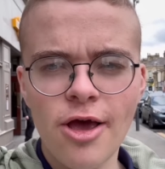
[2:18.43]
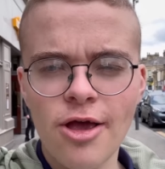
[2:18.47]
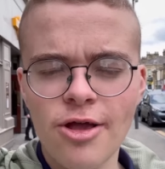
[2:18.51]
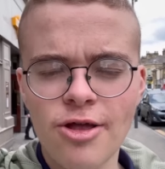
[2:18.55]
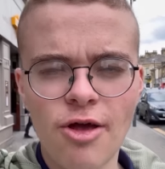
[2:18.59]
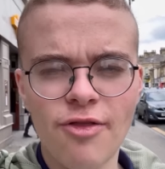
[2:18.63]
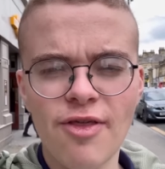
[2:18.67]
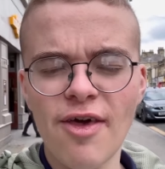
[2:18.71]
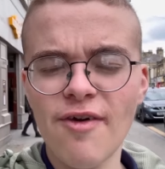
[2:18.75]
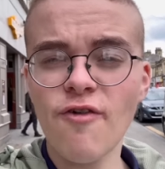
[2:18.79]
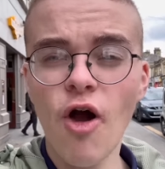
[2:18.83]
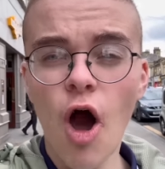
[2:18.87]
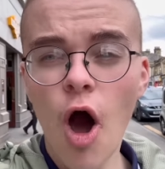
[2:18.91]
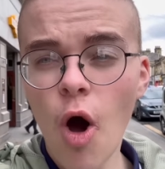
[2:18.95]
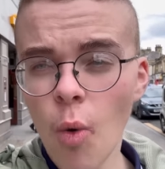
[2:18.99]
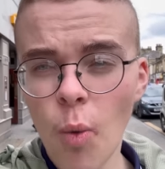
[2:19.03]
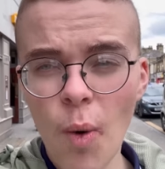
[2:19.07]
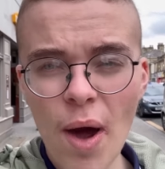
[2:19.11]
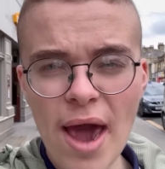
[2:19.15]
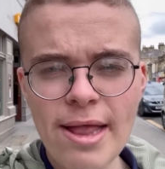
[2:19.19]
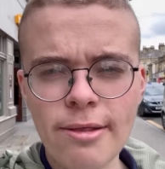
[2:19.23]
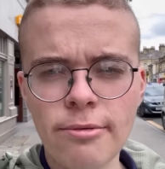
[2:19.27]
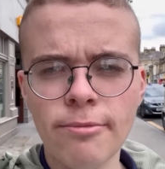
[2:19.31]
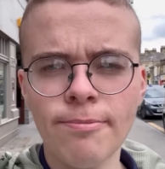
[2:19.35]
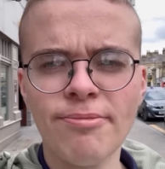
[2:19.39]
You know, they've got a
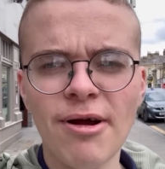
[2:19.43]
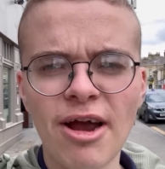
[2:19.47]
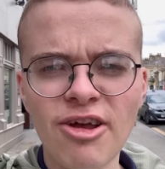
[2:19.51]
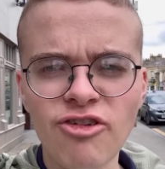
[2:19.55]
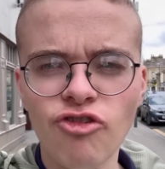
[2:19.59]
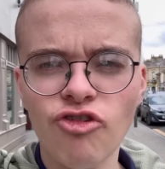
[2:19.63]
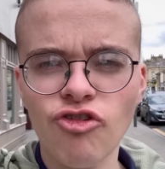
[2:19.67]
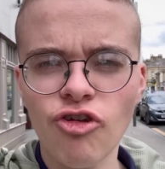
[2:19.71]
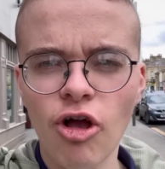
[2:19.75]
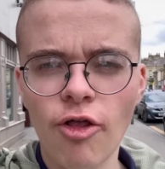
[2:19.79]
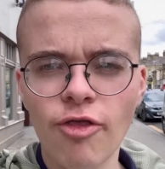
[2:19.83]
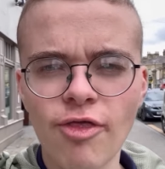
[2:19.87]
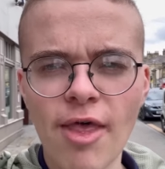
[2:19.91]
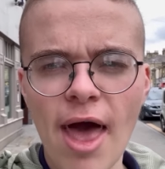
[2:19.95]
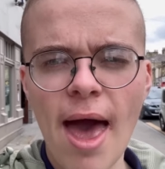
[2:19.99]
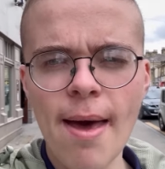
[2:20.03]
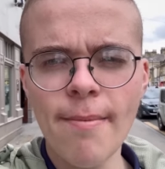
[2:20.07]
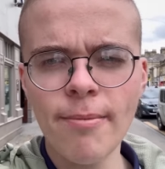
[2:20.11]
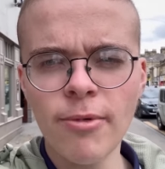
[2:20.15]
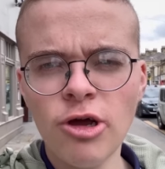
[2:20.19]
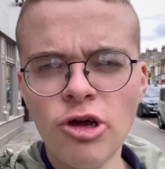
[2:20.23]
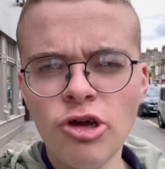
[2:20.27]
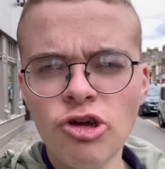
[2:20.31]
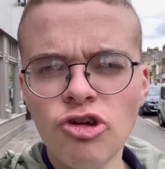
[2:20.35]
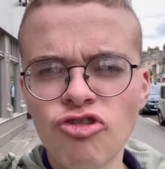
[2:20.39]
win. Pressure's on them.